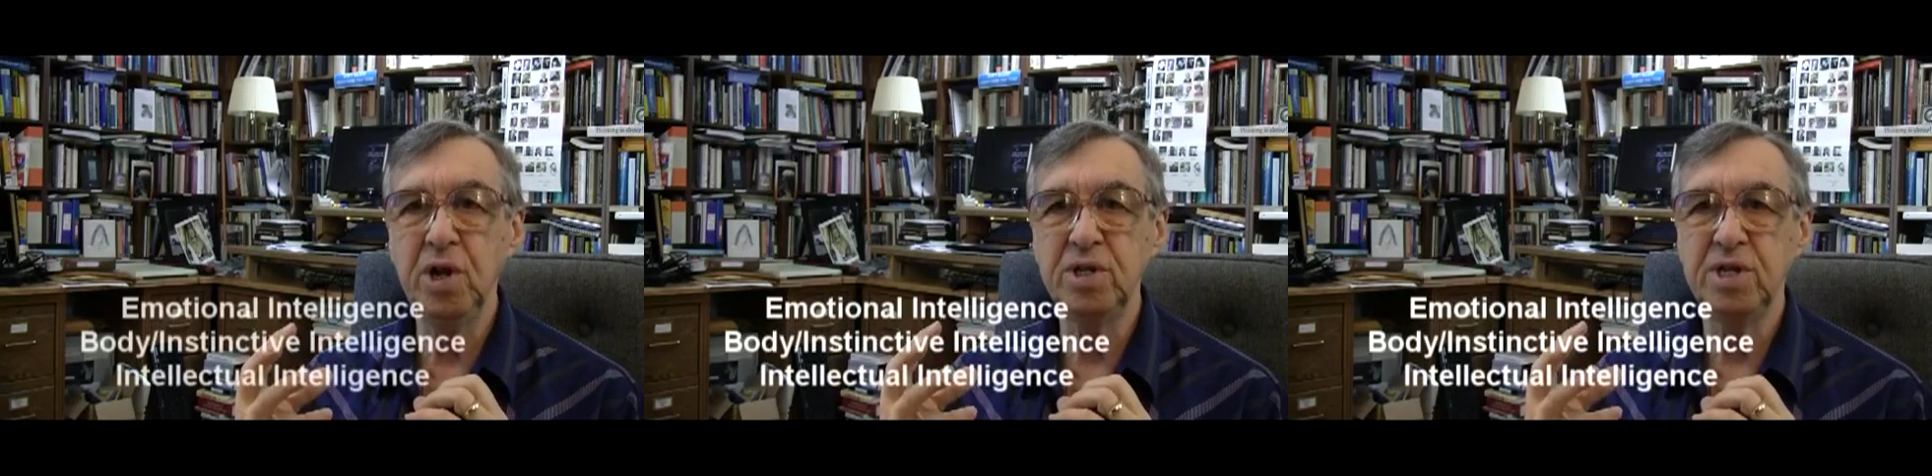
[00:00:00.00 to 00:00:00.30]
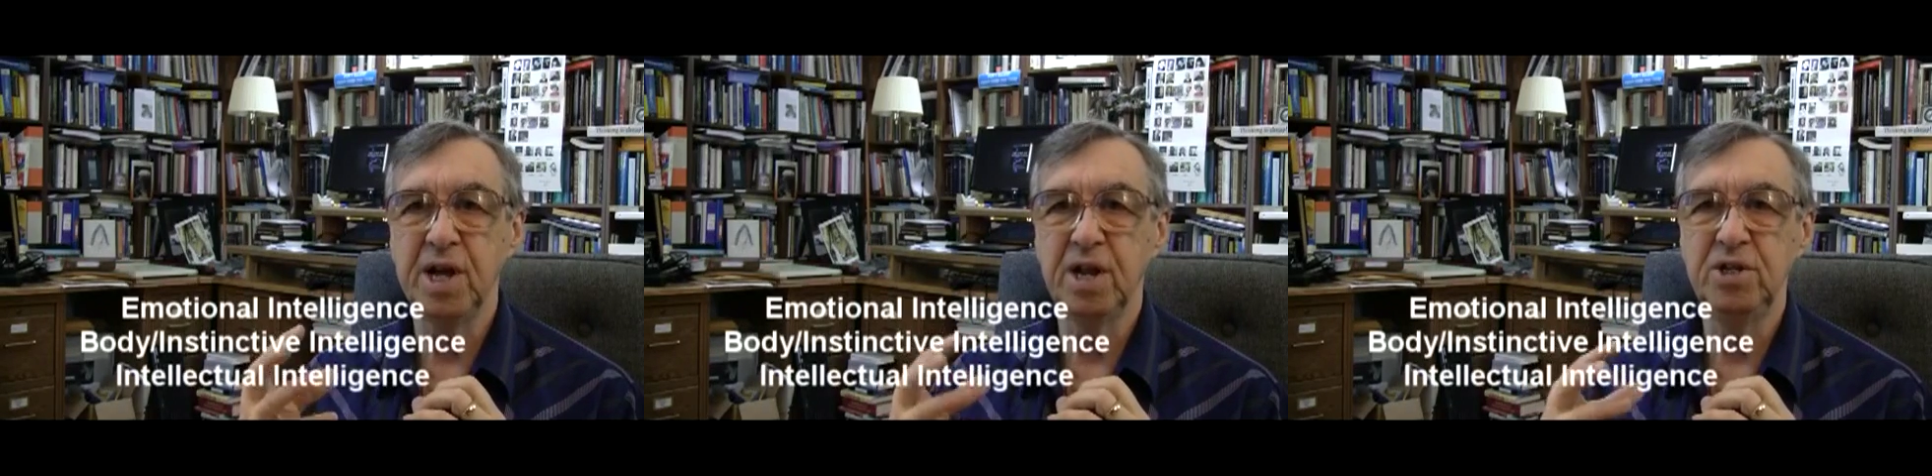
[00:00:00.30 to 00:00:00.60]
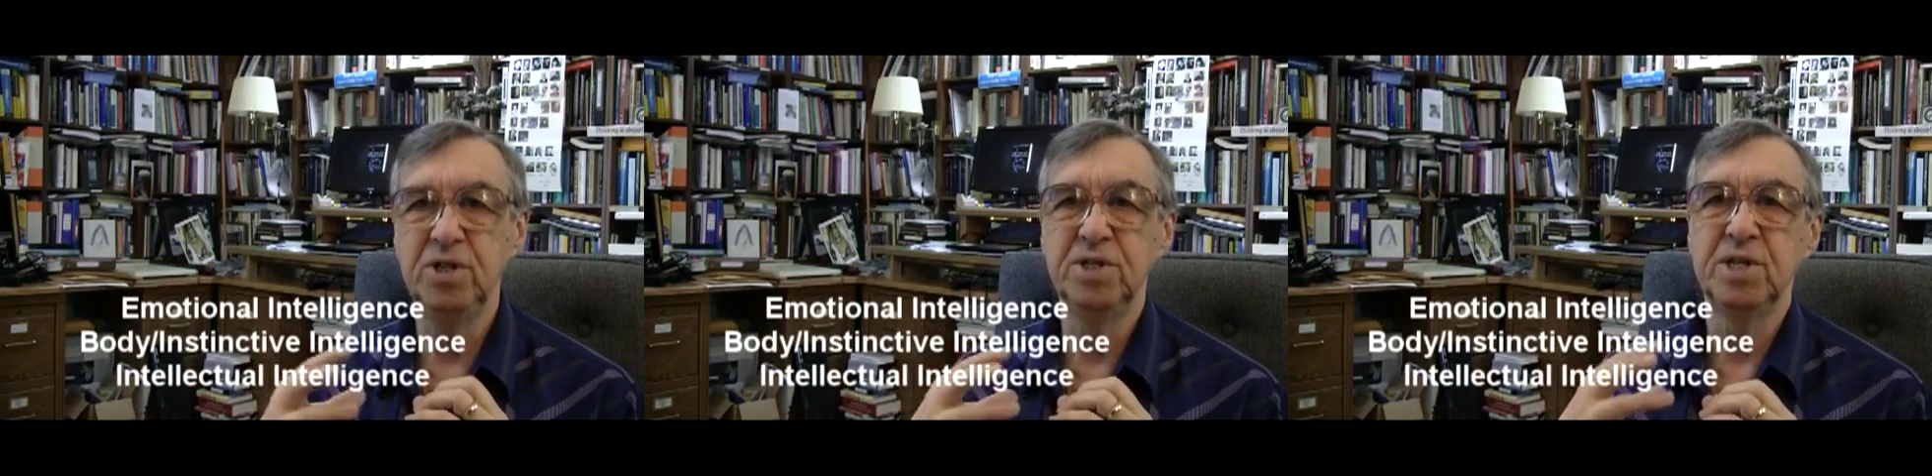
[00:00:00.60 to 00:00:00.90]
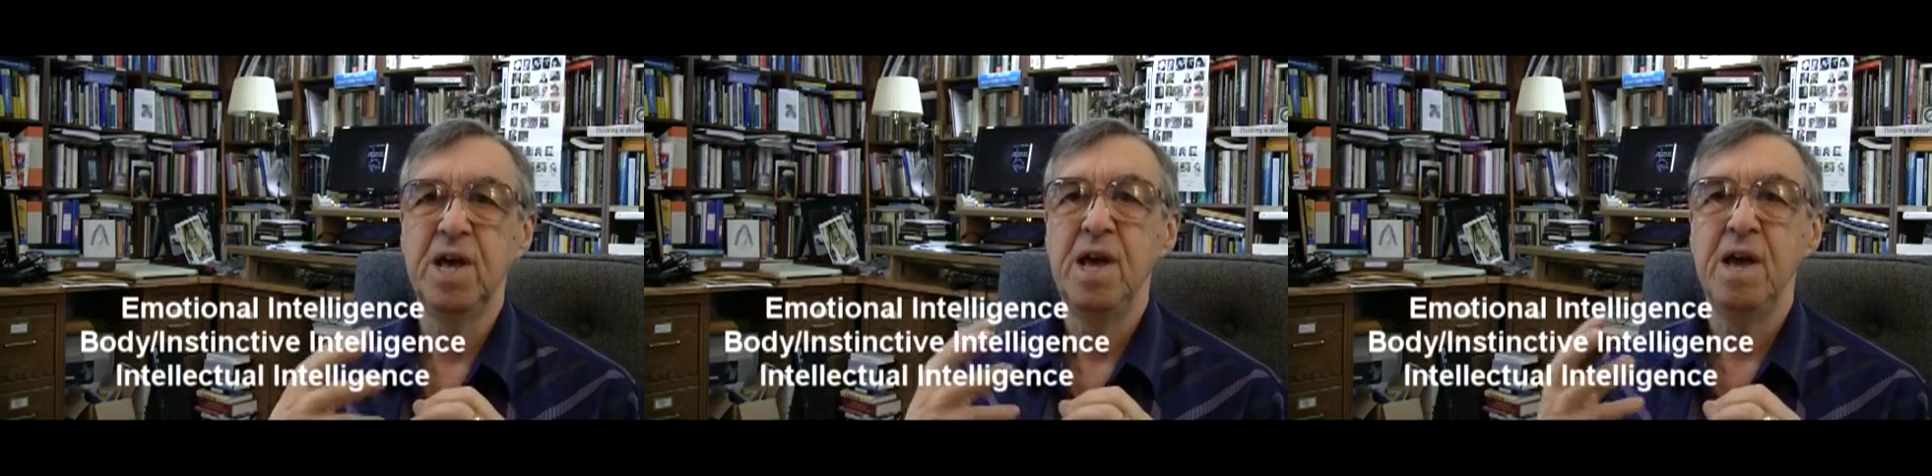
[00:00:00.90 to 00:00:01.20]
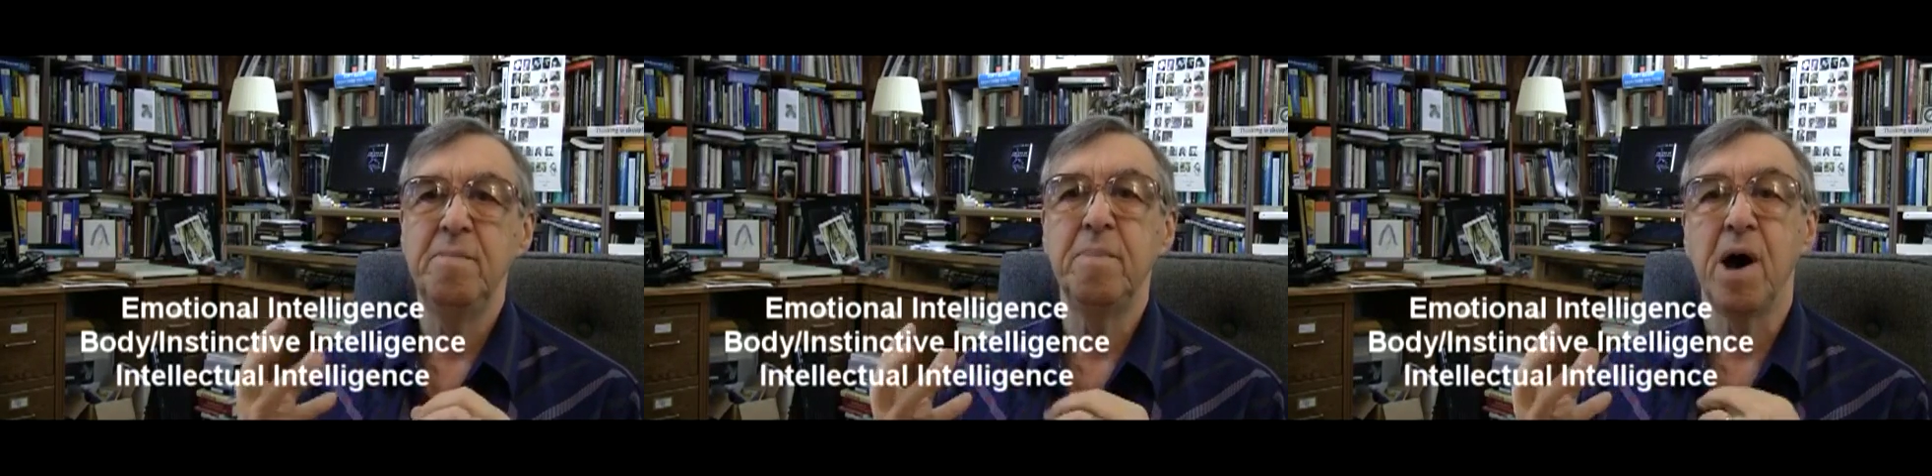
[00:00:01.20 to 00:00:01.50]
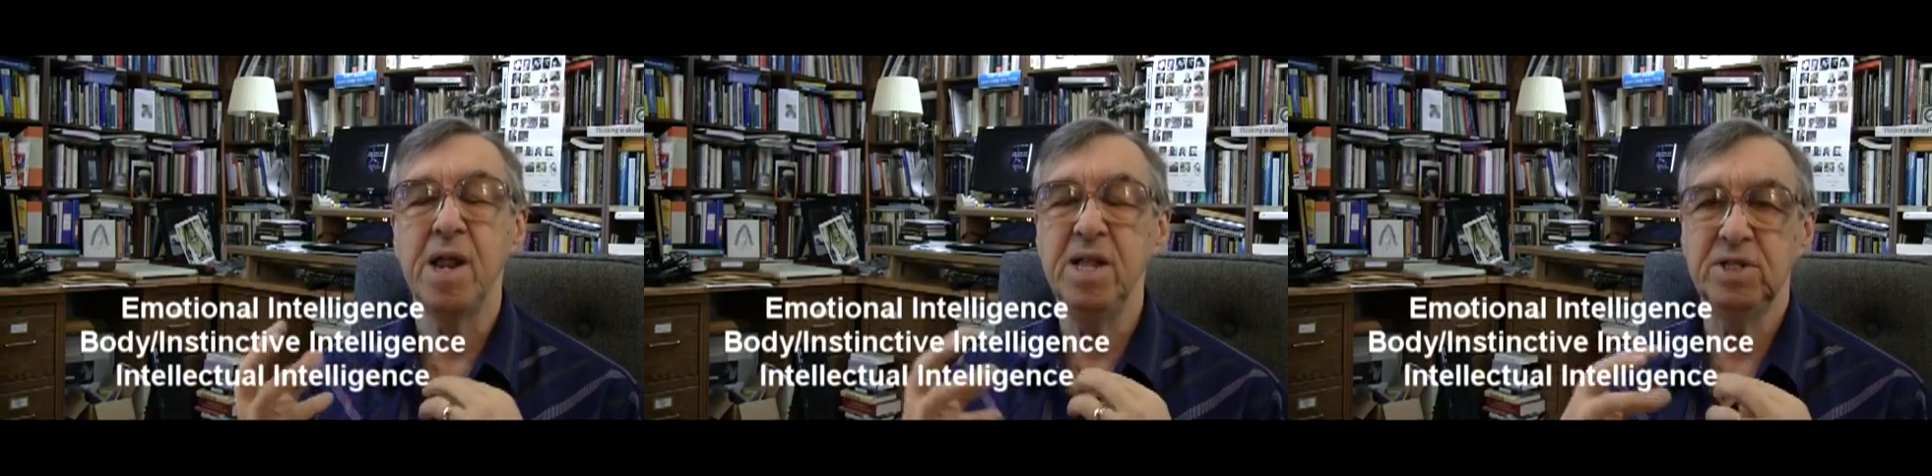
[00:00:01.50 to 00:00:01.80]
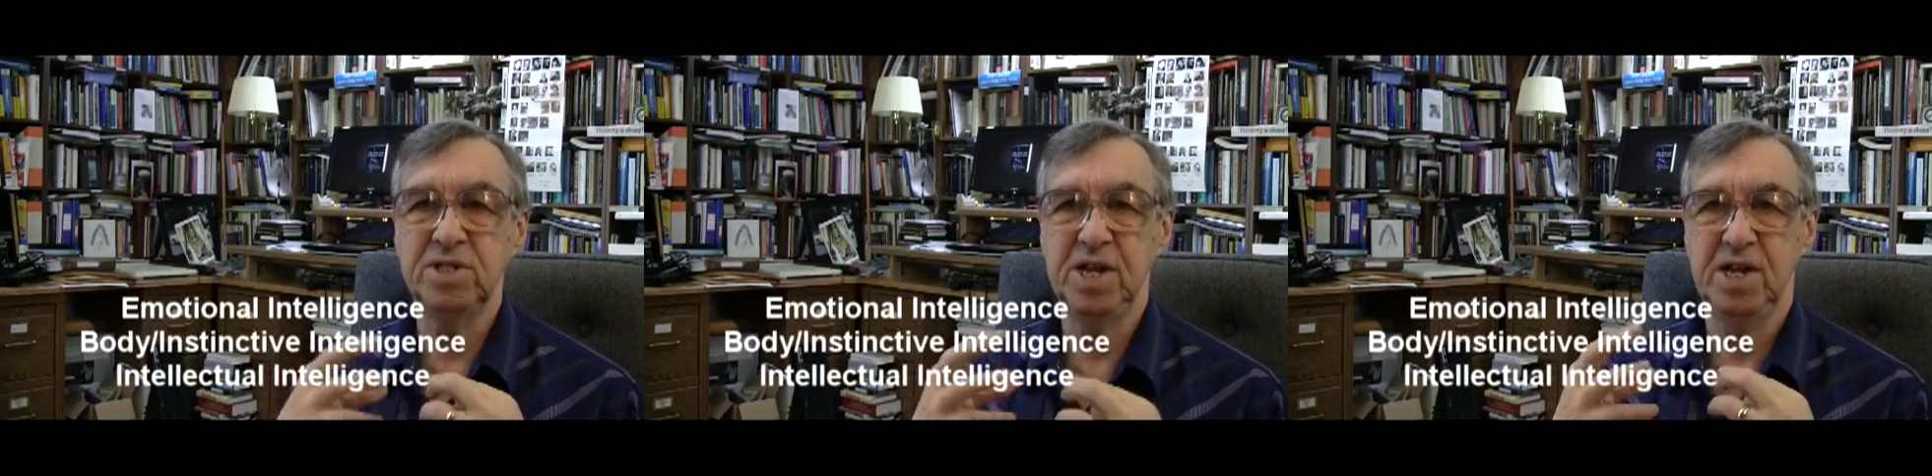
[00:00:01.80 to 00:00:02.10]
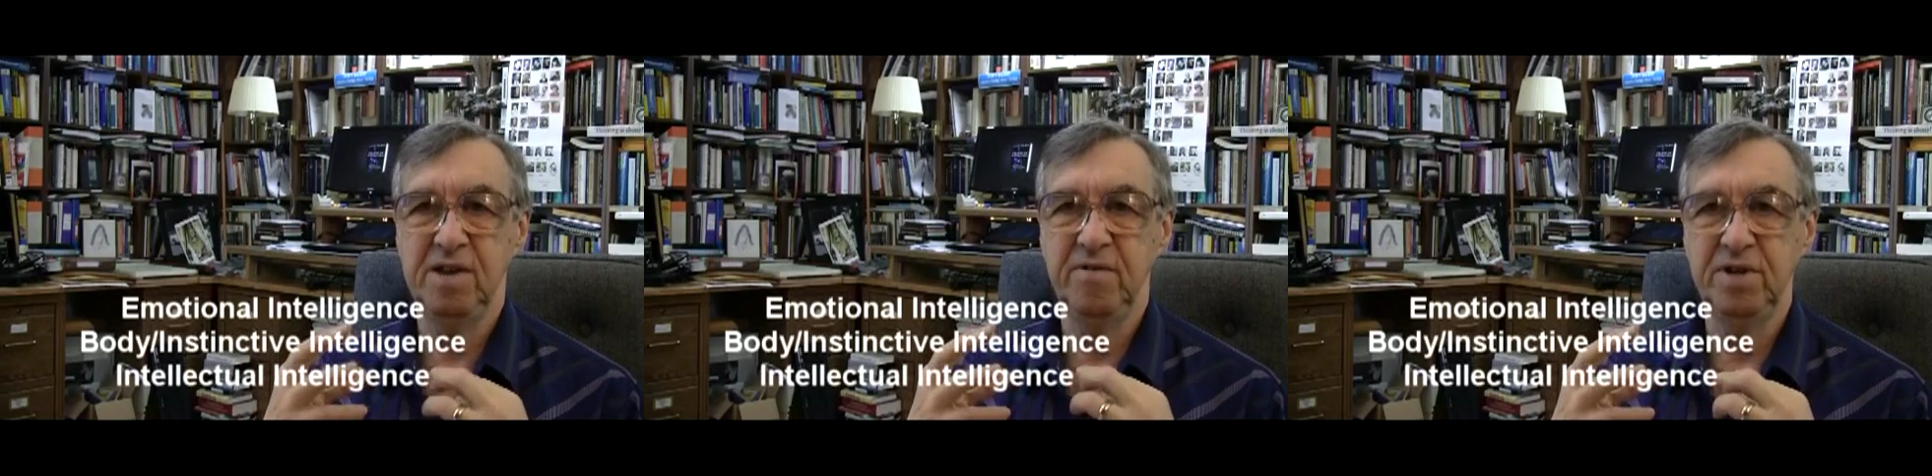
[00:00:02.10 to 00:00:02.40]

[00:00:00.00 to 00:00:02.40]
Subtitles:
intelligence and body instinctive